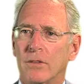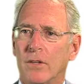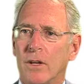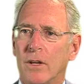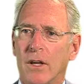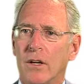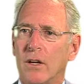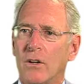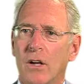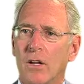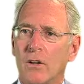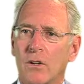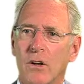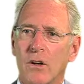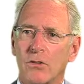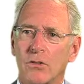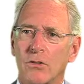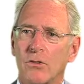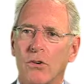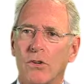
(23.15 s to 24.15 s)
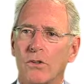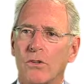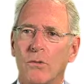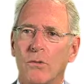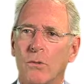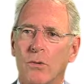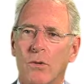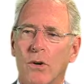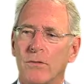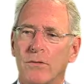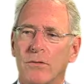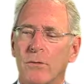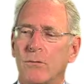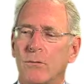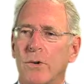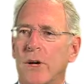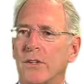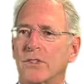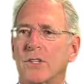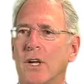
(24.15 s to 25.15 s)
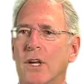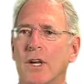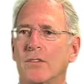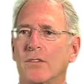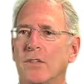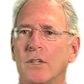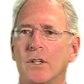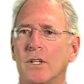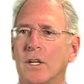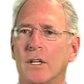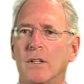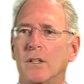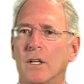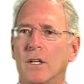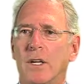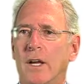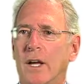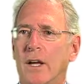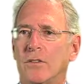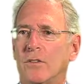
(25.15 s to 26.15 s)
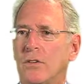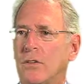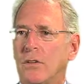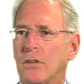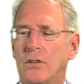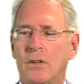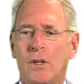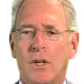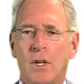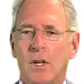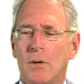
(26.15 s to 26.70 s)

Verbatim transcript: And it goes across the board, from breast cancer to kidney cancer to